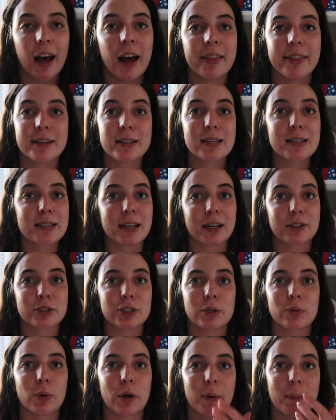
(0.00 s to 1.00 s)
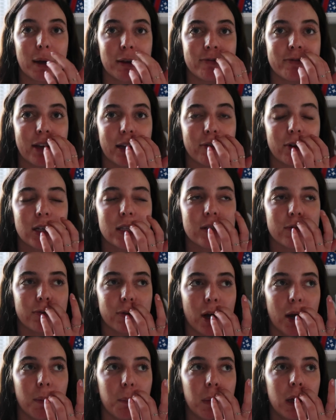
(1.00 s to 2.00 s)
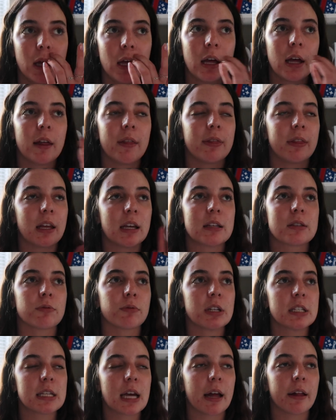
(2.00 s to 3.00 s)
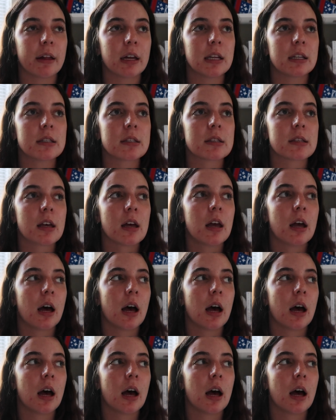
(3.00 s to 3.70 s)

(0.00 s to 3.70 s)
This is actually one of my favorites from these retellings.